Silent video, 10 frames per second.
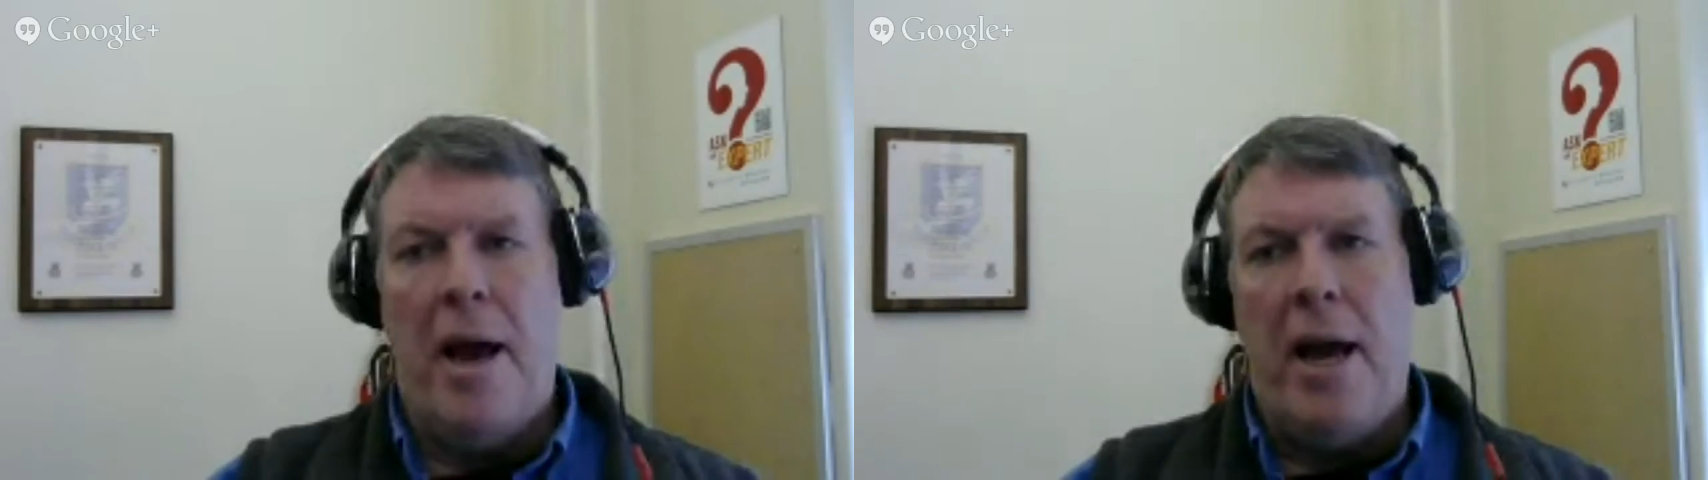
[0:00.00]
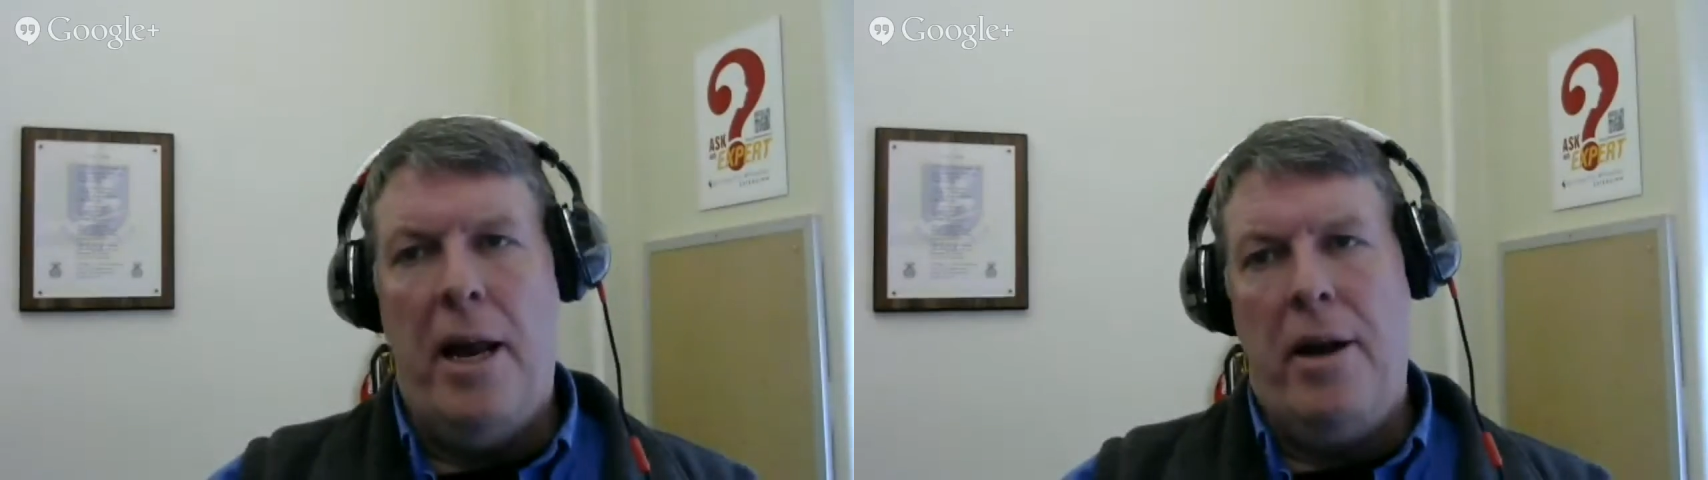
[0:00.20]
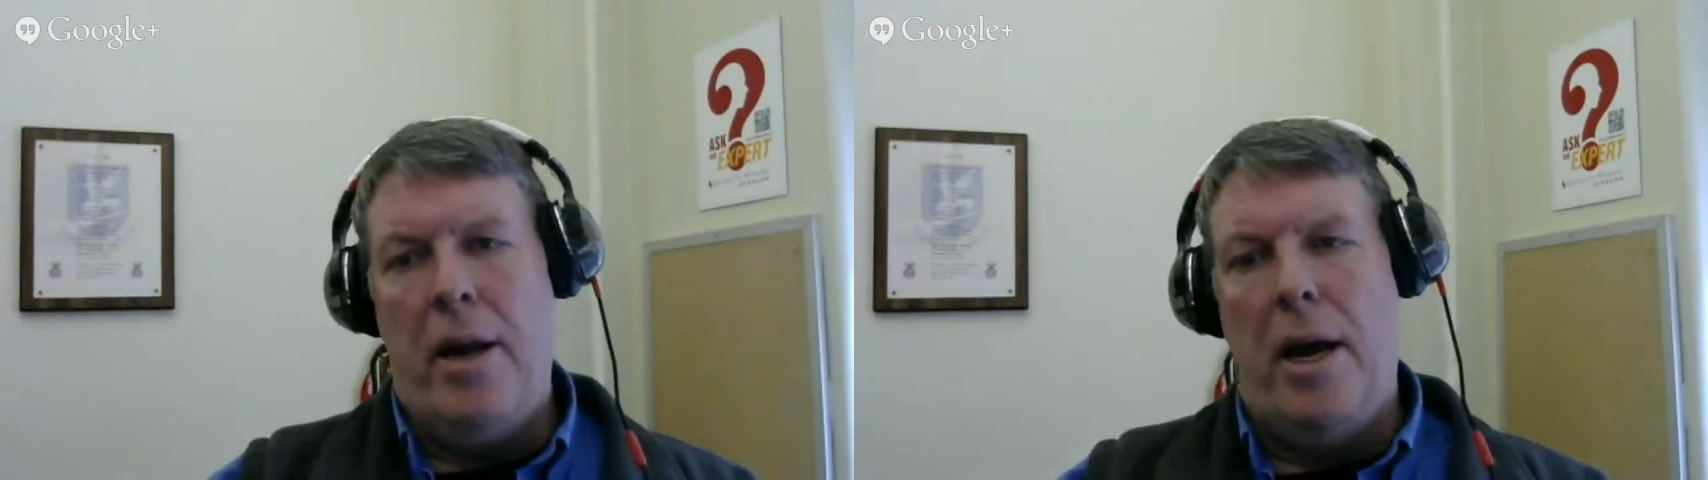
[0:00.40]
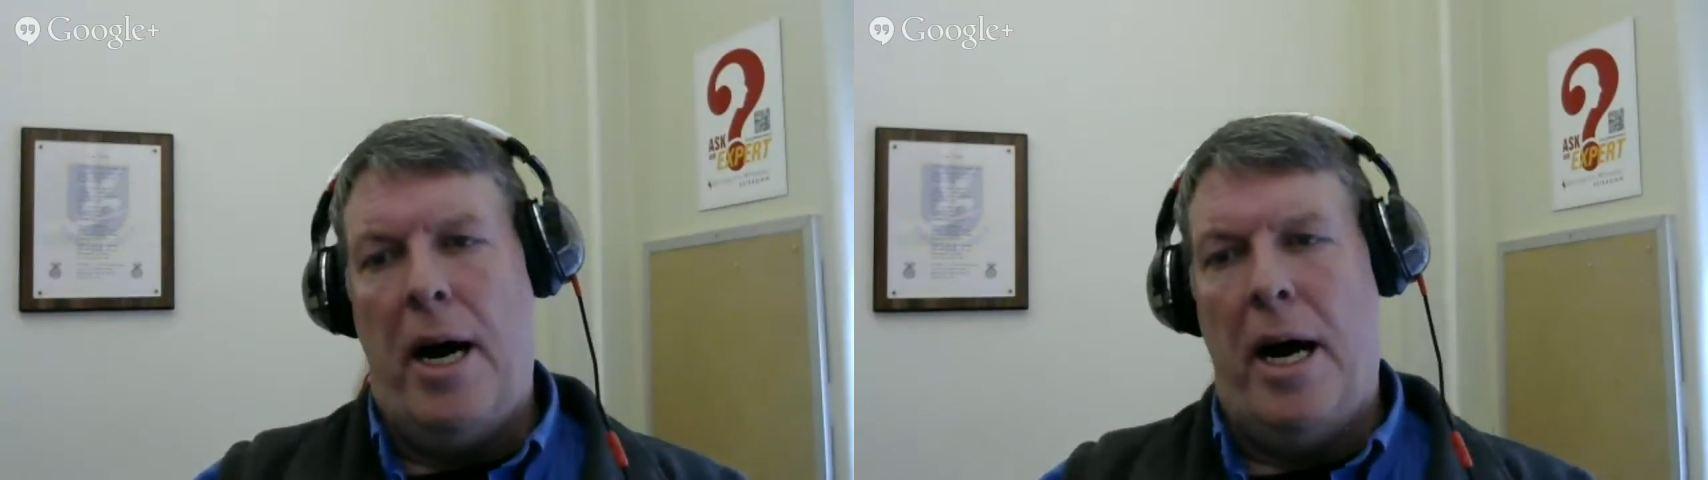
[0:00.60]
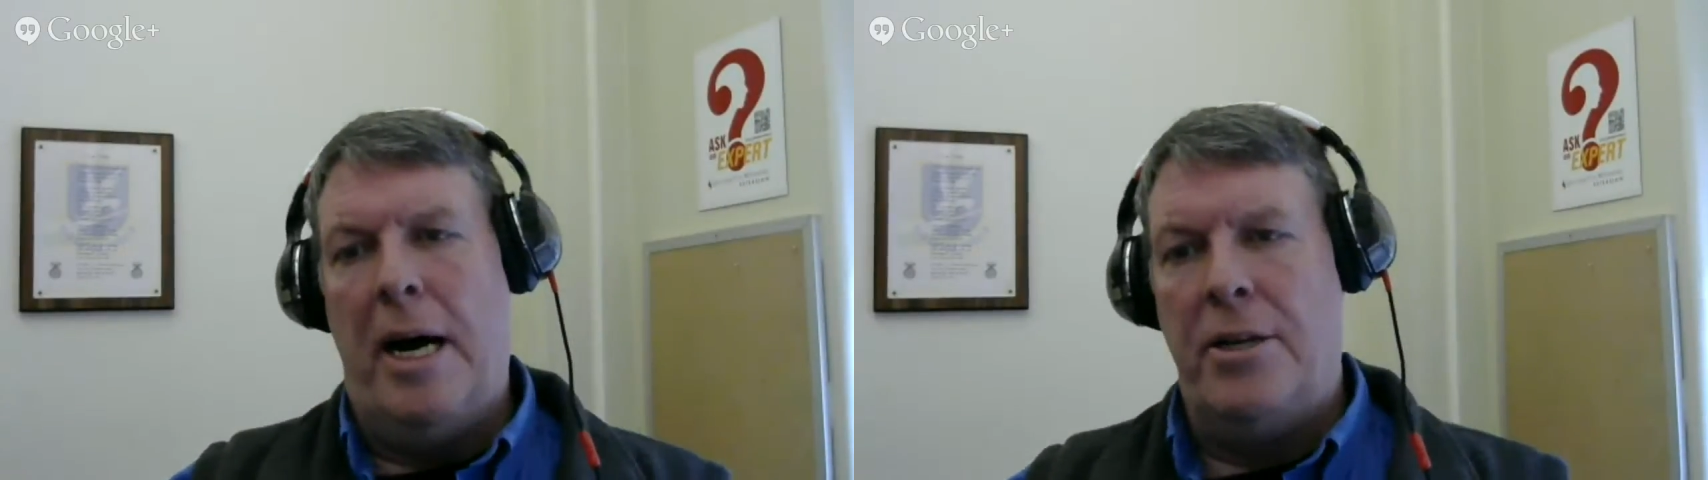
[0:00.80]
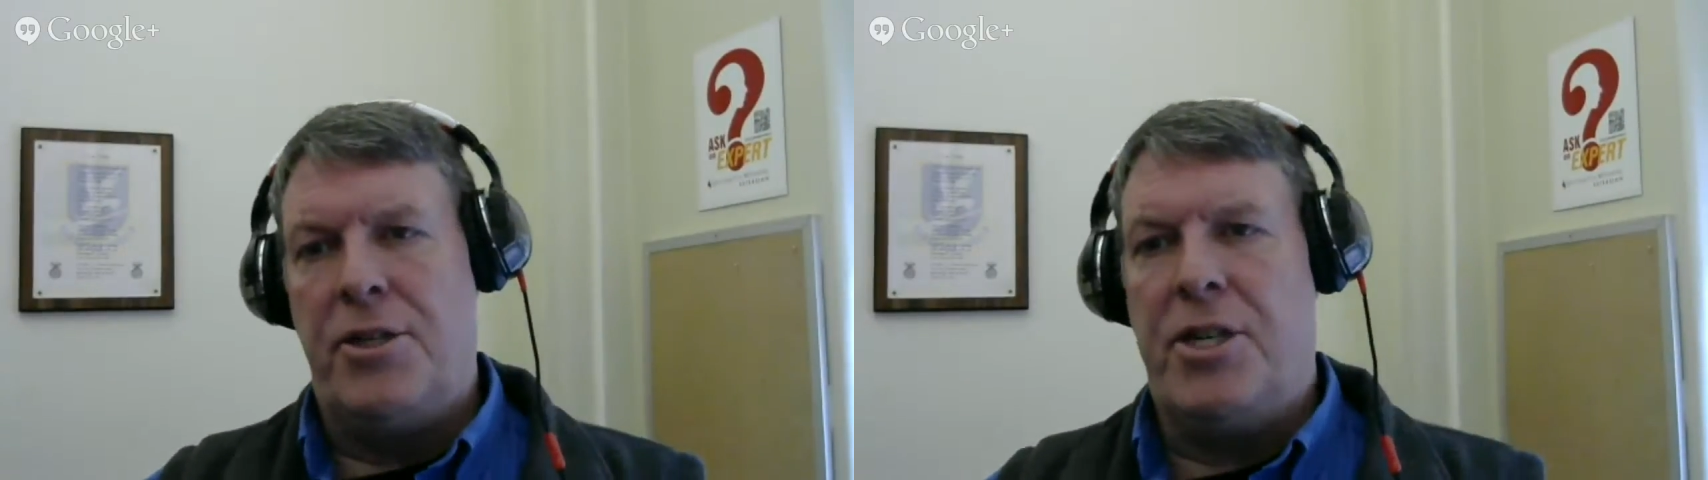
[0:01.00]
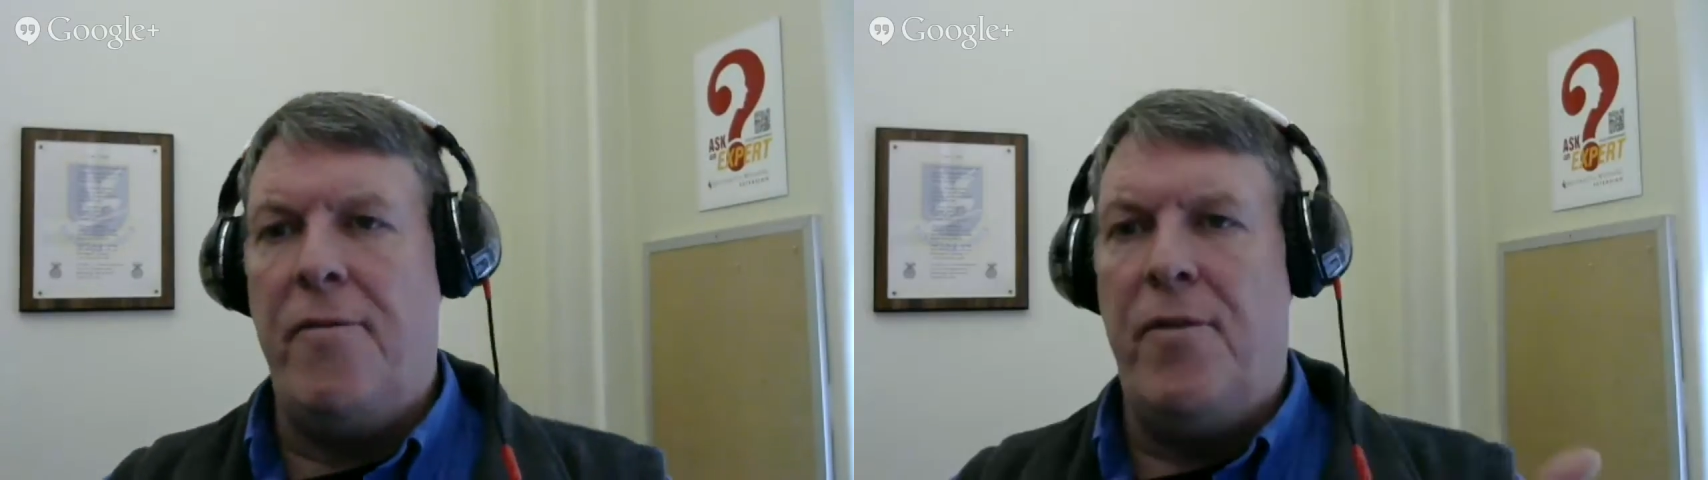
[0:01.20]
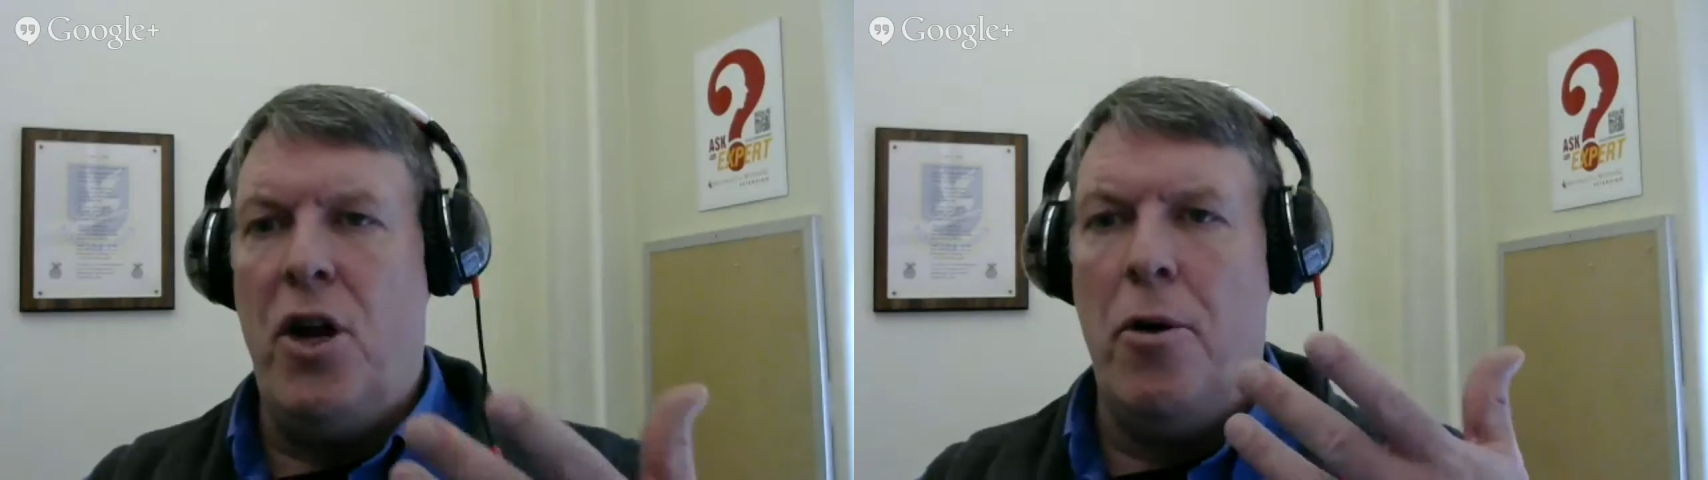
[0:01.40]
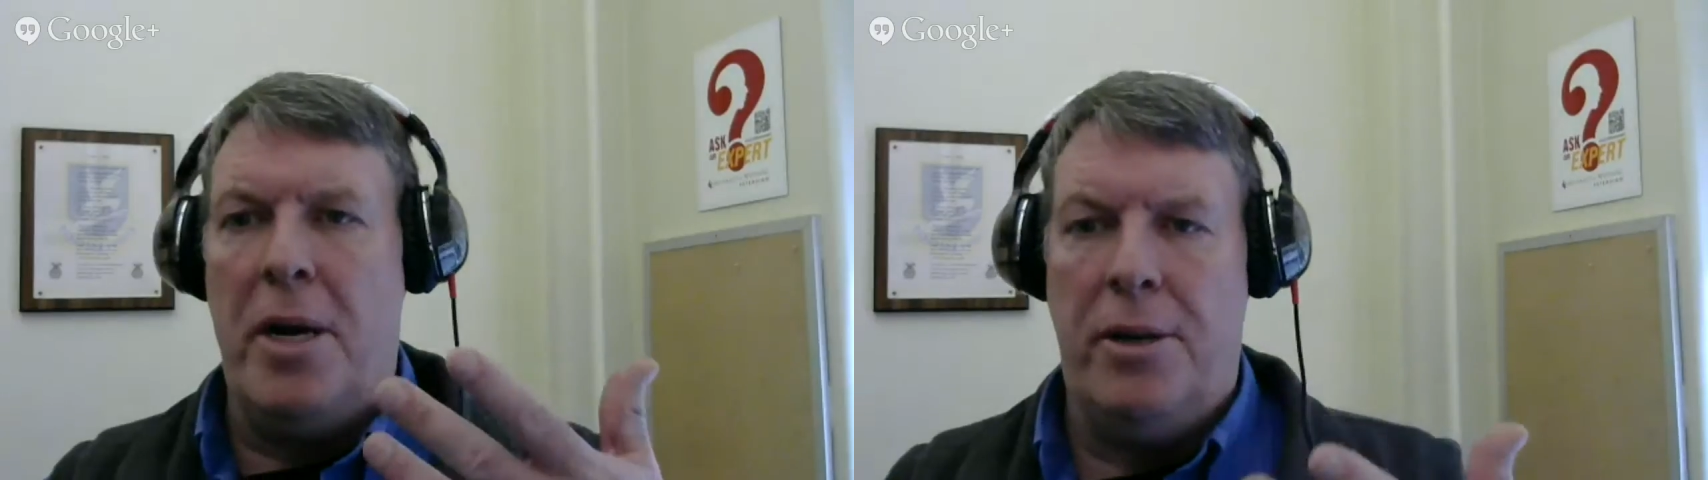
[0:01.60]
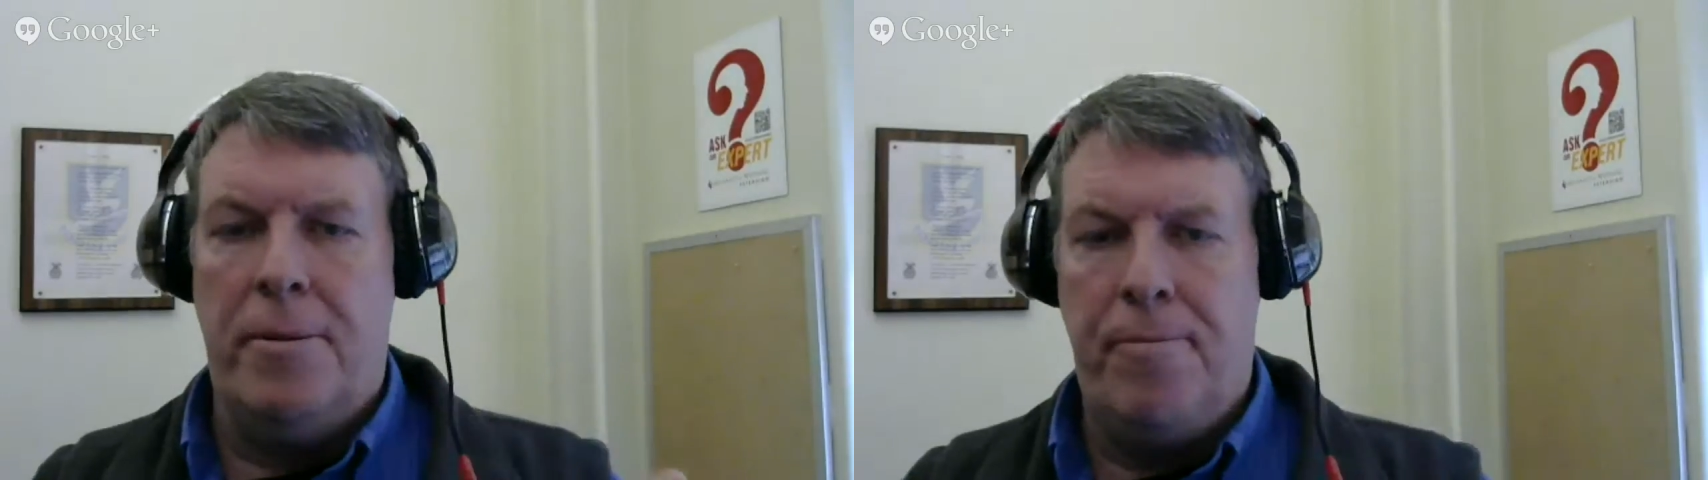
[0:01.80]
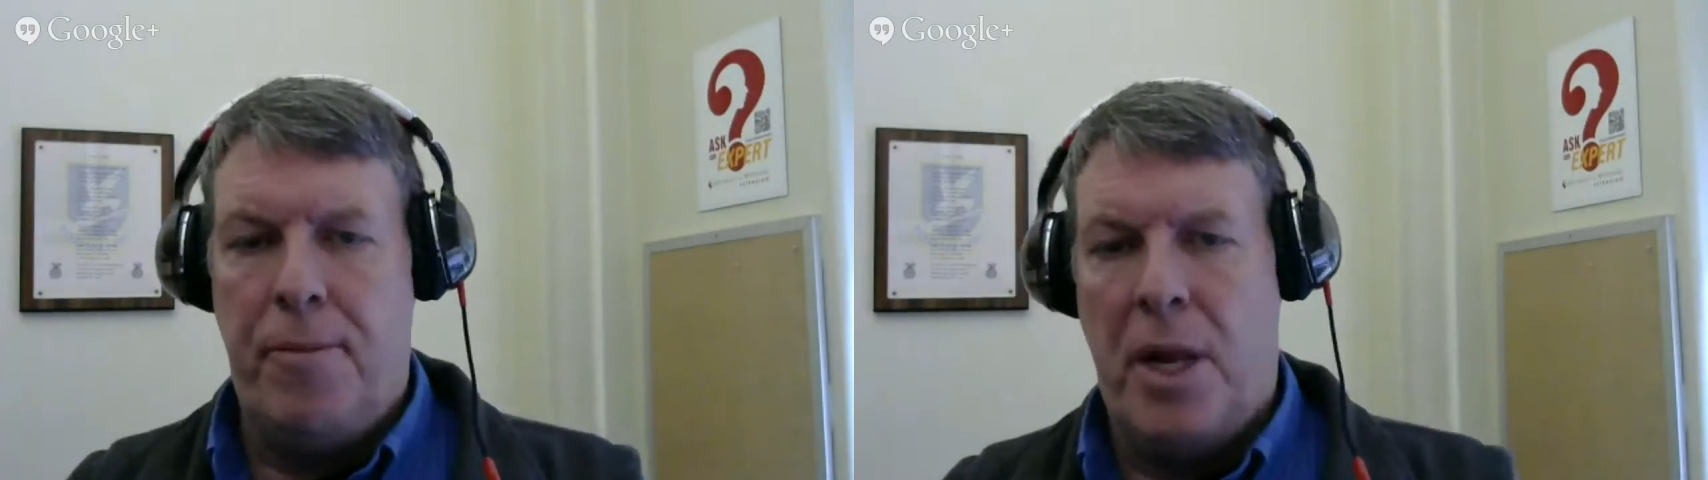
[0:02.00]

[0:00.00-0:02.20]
and Steve Newman,